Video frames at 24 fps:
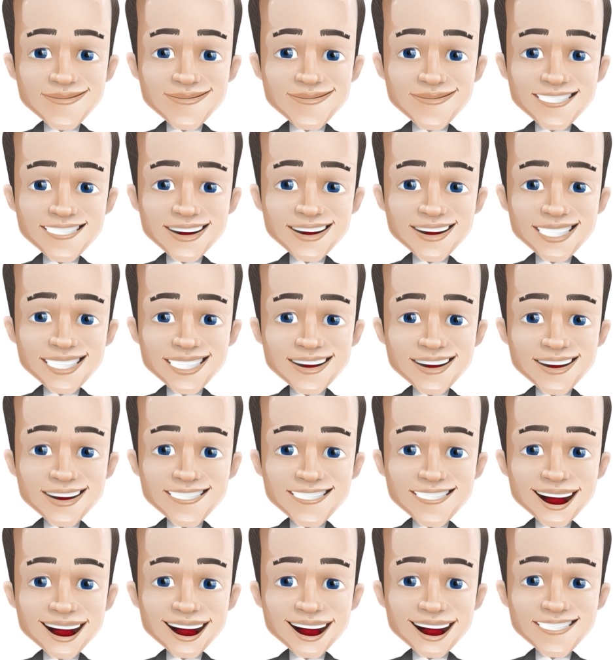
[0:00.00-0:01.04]
In day
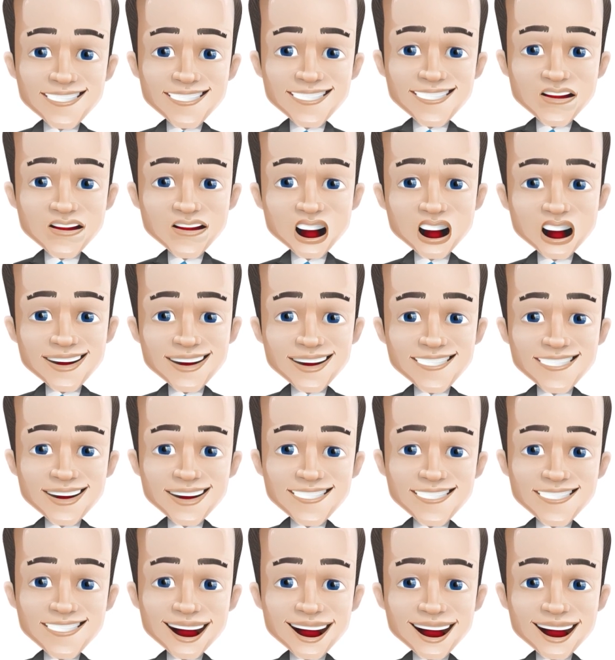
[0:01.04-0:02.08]
trading, scalping is a
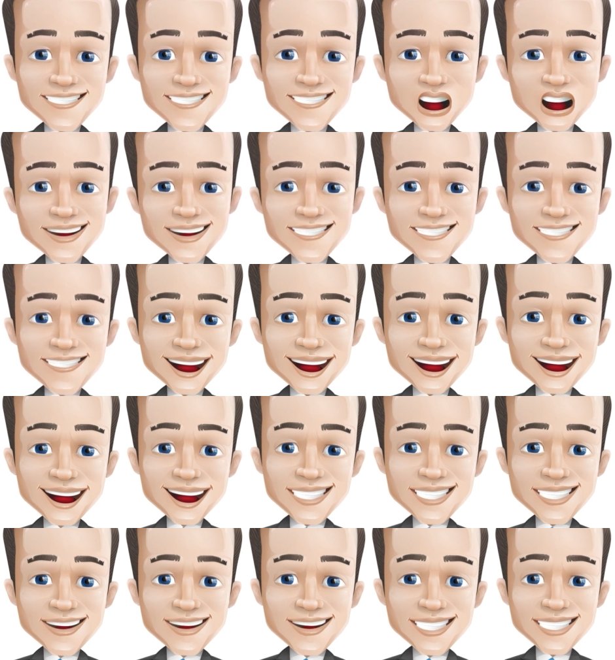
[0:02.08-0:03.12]
term for a
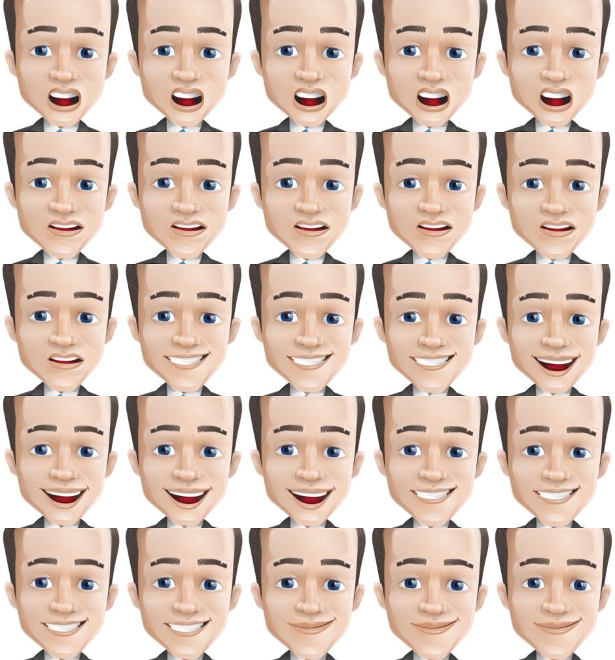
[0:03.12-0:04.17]
strategy to
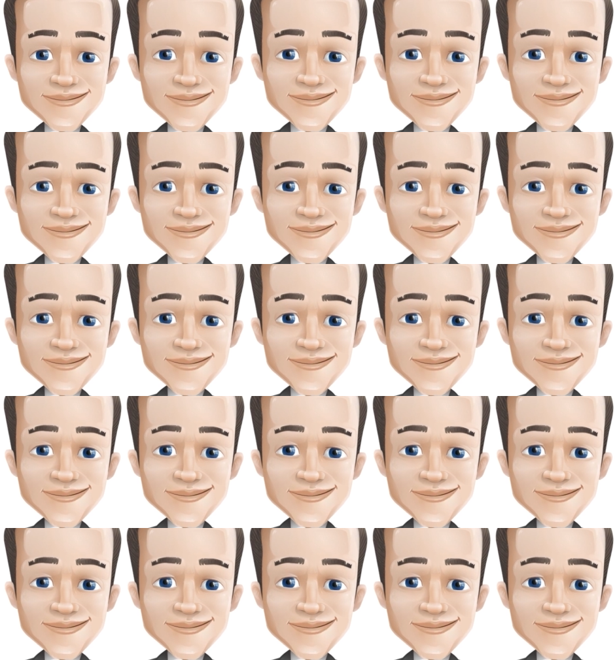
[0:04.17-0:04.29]
prioritize